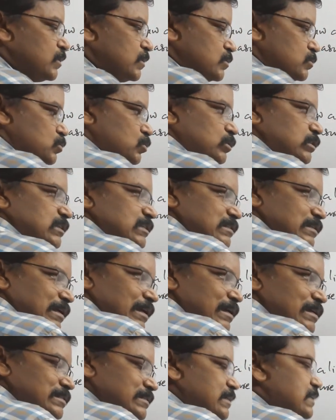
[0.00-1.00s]
So this
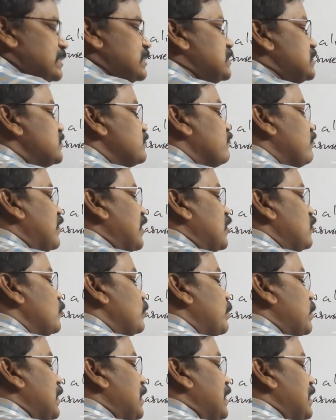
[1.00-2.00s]
AC is
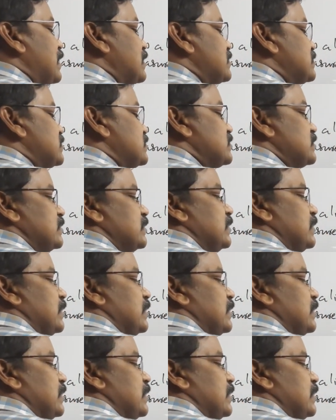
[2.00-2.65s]
5 parts